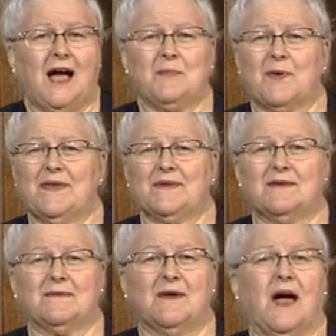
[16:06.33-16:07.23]
I pray
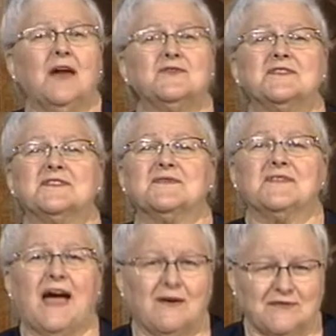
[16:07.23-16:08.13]
there are hundreds and
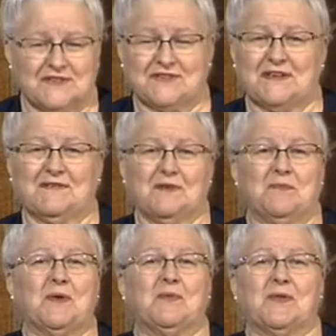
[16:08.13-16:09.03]
thousands even of
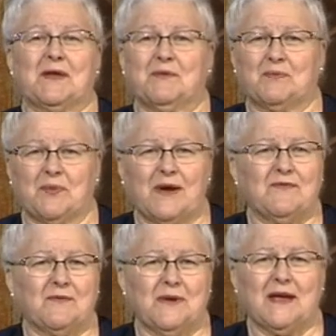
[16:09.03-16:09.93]
people that would pray
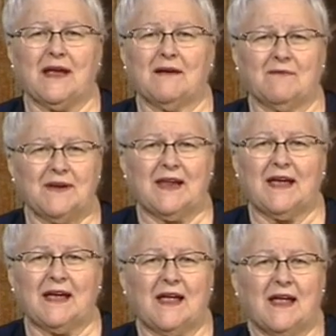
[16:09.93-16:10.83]
for me every
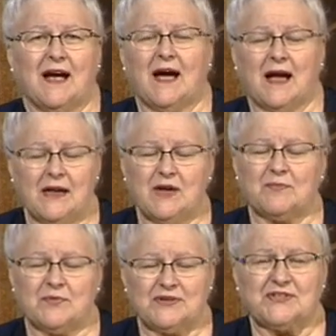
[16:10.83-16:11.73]
day. I
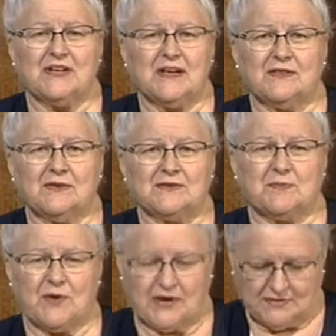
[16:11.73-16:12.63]
appreciate those
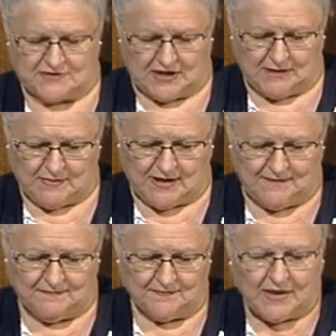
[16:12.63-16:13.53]
prayers.
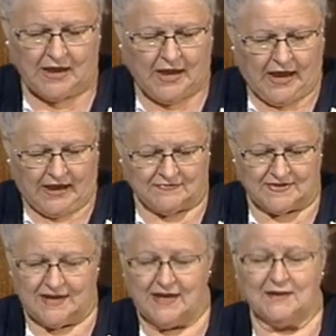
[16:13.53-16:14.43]
Amen. And
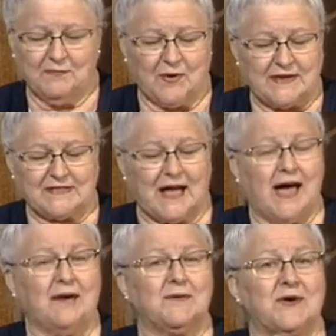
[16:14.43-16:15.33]
then, praise
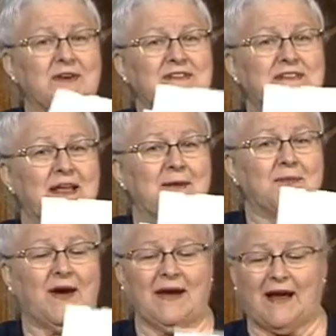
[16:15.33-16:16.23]
God, we're going to celebrate.